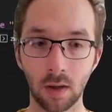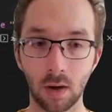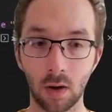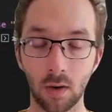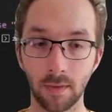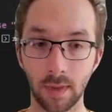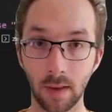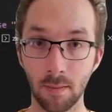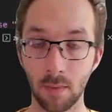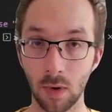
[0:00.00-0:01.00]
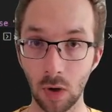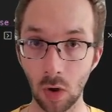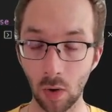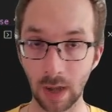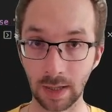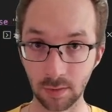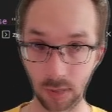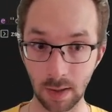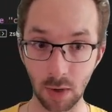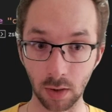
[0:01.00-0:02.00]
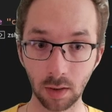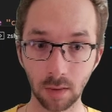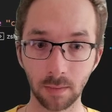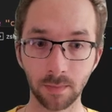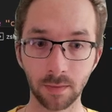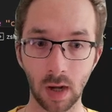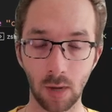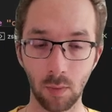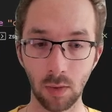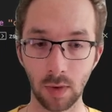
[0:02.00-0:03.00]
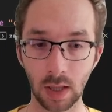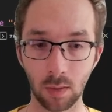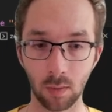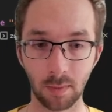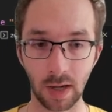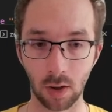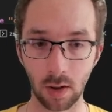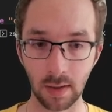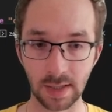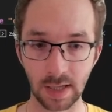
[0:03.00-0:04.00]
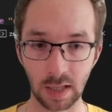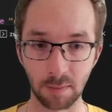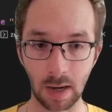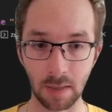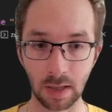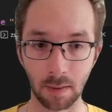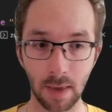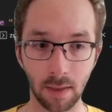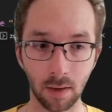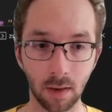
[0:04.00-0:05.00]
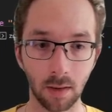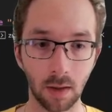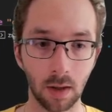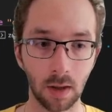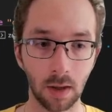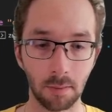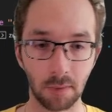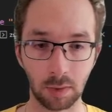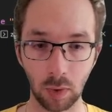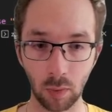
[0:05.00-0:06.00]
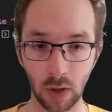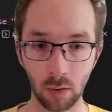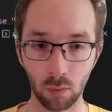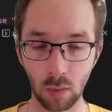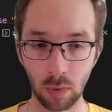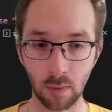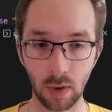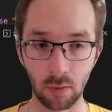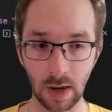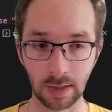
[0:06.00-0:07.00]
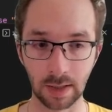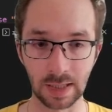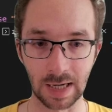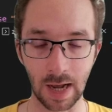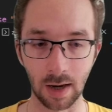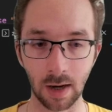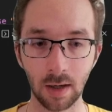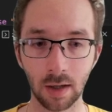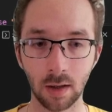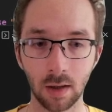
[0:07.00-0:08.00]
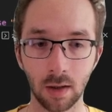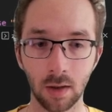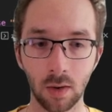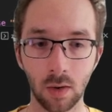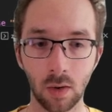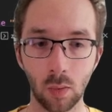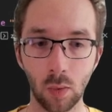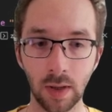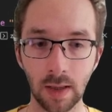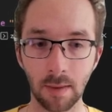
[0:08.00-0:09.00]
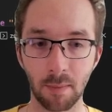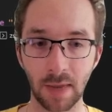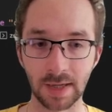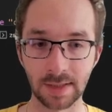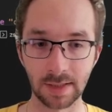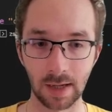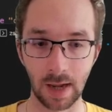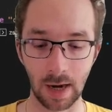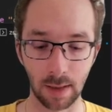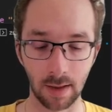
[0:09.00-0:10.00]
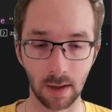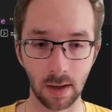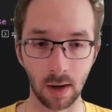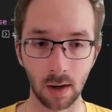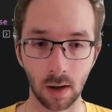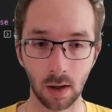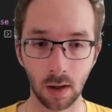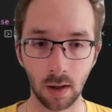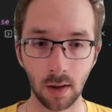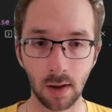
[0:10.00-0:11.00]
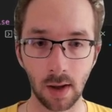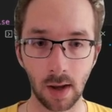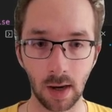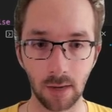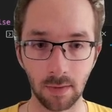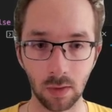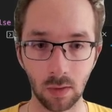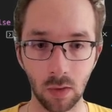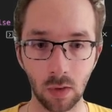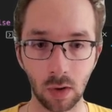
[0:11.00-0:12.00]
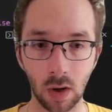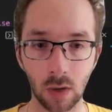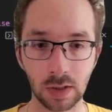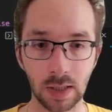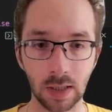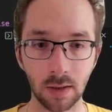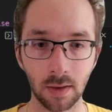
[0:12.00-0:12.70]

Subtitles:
of the locally trained model, and we do that by calling this getParameter method. But when we were writing this line earlier, we didn't pass anything here. And if you look closely,